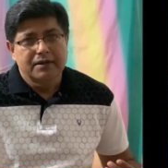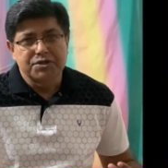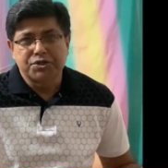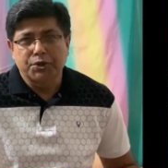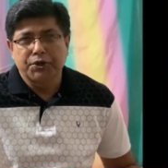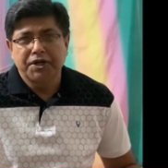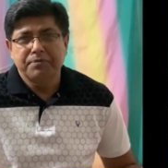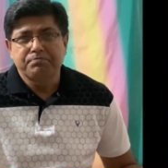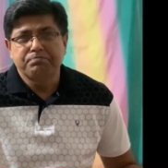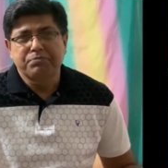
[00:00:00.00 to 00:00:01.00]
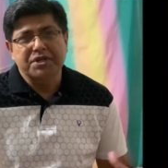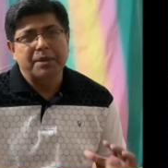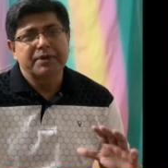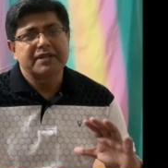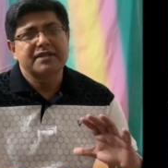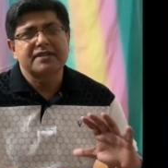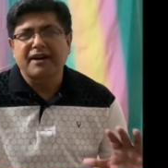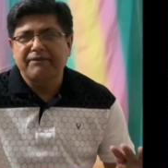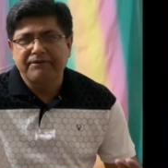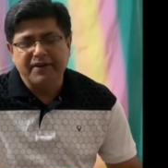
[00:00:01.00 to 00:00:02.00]
Johnny put up a
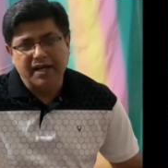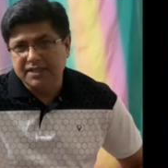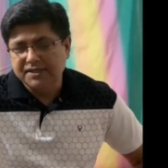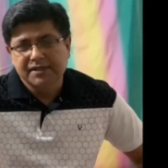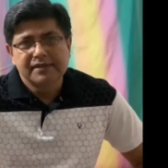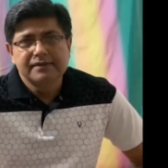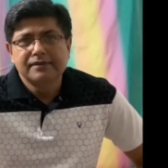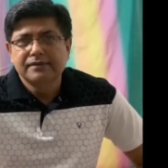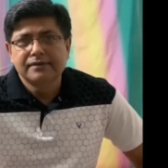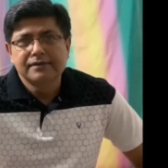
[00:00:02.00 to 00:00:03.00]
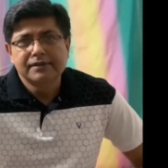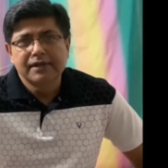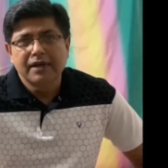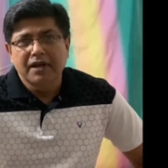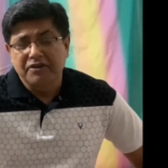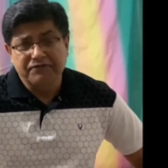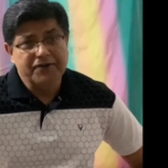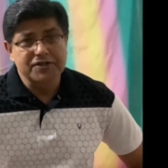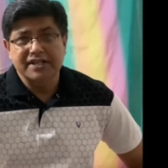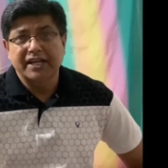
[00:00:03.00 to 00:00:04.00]
tough fight. He
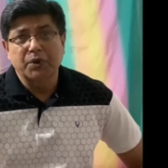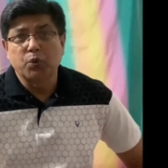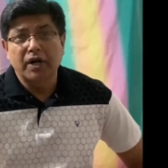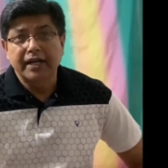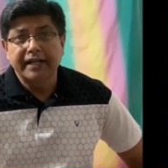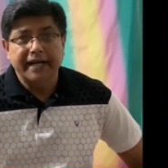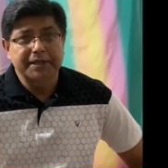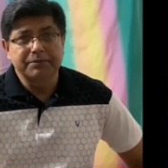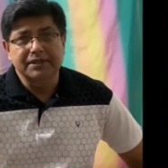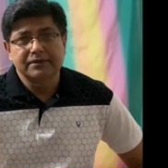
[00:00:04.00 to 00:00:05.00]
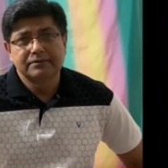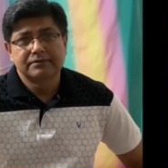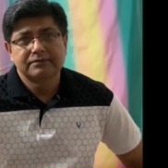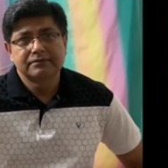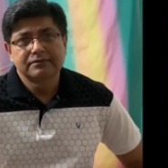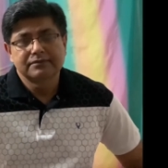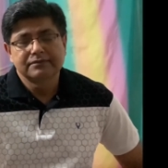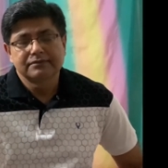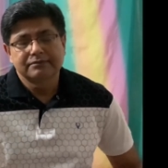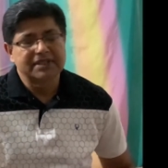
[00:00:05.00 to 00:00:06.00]
fought like a wild animal.
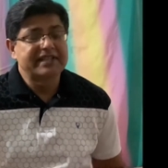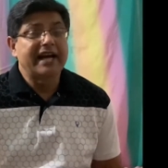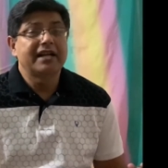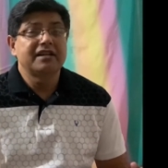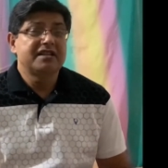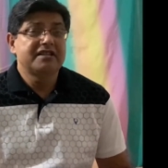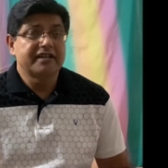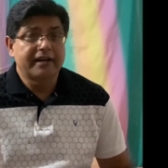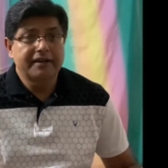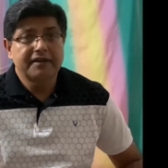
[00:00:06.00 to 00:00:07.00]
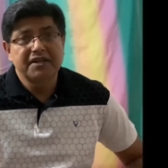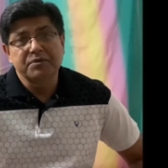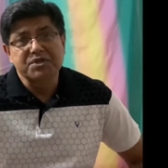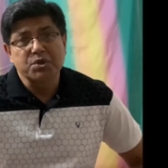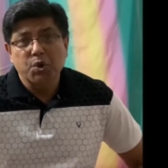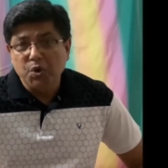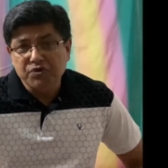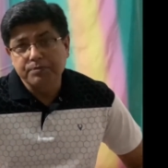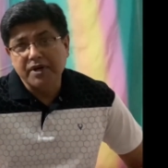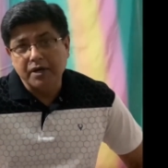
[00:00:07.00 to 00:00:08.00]
But then in the end, he was
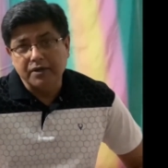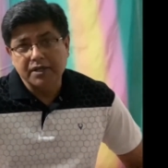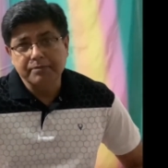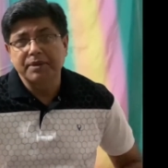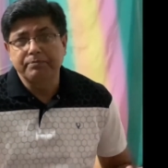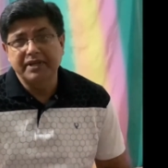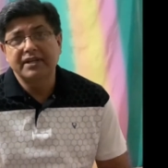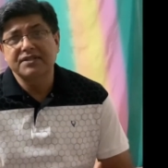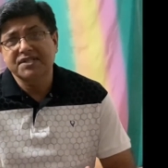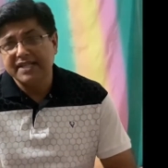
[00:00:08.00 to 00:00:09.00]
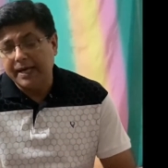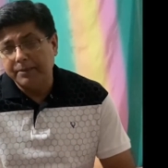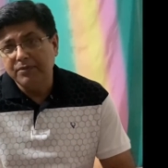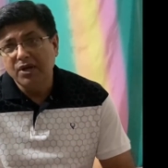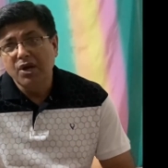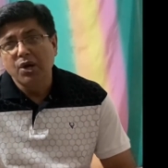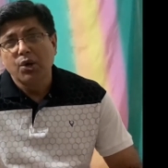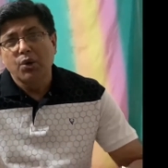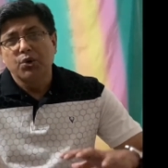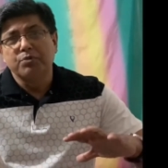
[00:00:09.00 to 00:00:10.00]
overpowered by Bill and Sam,
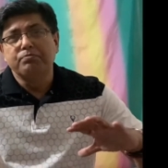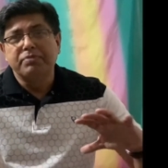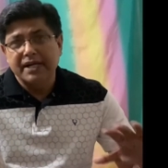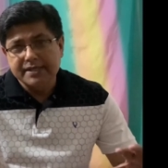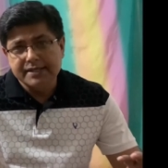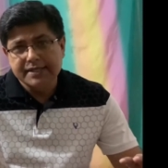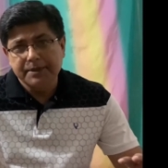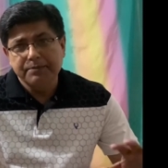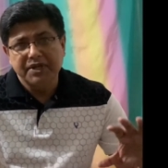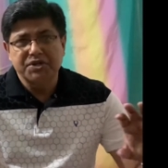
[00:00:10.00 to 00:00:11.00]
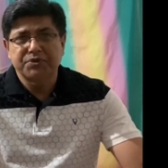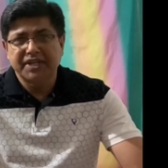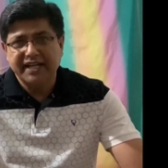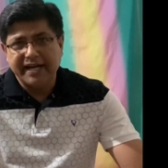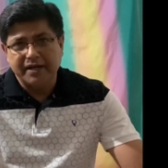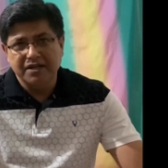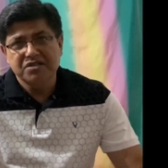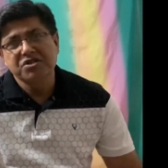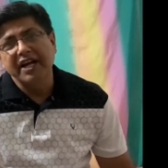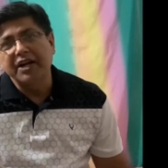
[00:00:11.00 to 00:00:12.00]
who bundled him into the
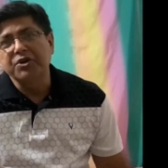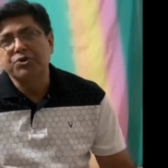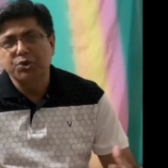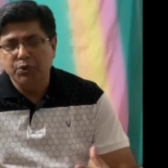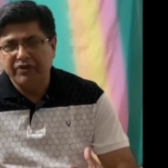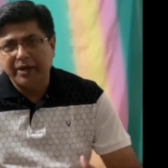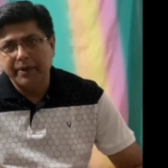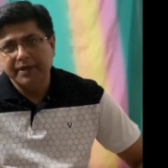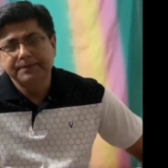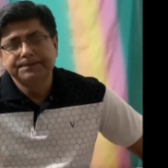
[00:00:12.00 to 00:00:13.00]
carriage and drove away.